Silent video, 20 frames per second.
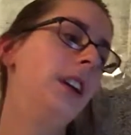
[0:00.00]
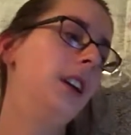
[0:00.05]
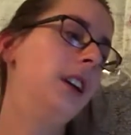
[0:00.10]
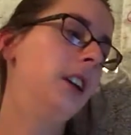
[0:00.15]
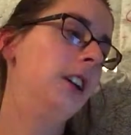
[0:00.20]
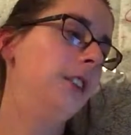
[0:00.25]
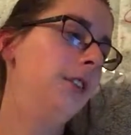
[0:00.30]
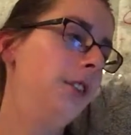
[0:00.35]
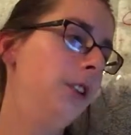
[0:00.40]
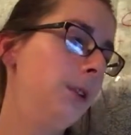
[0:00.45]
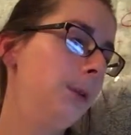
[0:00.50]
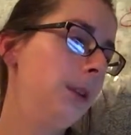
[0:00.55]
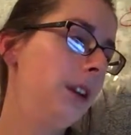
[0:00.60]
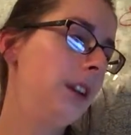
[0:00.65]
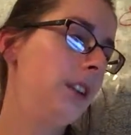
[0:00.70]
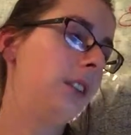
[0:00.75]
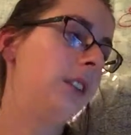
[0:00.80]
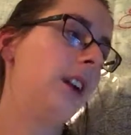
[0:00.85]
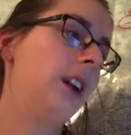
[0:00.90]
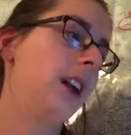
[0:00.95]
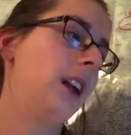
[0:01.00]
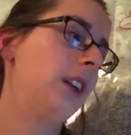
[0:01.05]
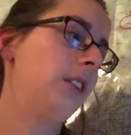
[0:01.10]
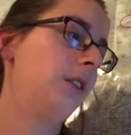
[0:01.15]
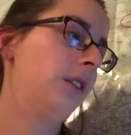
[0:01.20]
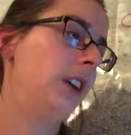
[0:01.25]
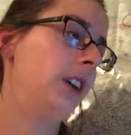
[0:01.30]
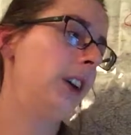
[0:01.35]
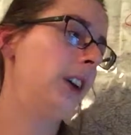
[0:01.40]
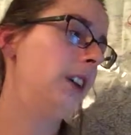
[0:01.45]
in a few weeks and I get
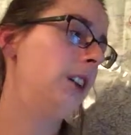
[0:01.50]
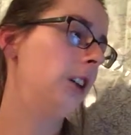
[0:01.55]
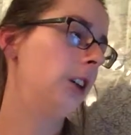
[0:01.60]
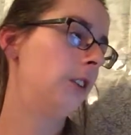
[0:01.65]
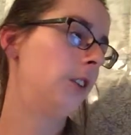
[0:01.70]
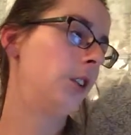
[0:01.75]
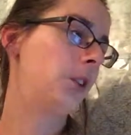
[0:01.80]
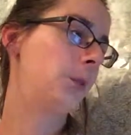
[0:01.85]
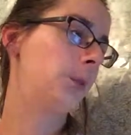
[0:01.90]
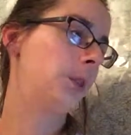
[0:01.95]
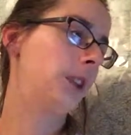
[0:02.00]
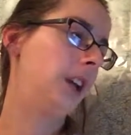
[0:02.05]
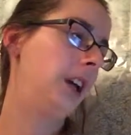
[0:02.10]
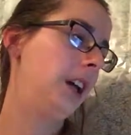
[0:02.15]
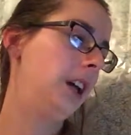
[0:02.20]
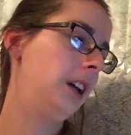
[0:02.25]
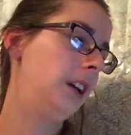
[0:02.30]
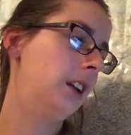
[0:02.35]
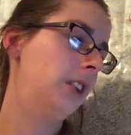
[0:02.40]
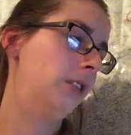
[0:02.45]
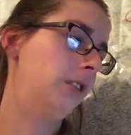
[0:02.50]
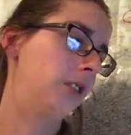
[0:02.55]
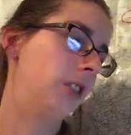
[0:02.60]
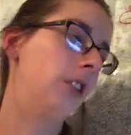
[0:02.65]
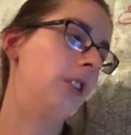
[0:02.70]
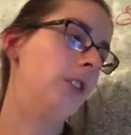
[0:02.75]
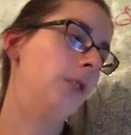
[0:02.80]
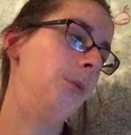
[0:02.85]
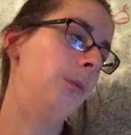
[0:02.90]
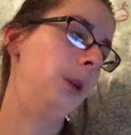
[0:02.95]
very nervous playing in
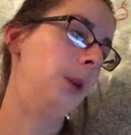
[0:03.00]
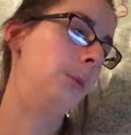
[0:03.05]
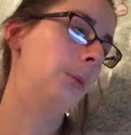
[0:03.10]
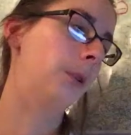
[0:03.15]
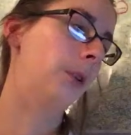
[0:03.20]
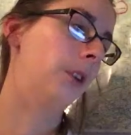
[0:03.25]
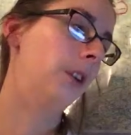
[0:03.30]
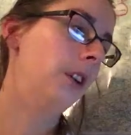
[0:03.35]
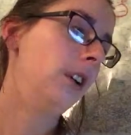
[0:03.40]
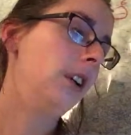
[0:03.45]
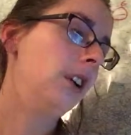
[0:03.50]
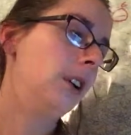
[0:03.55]
front of people.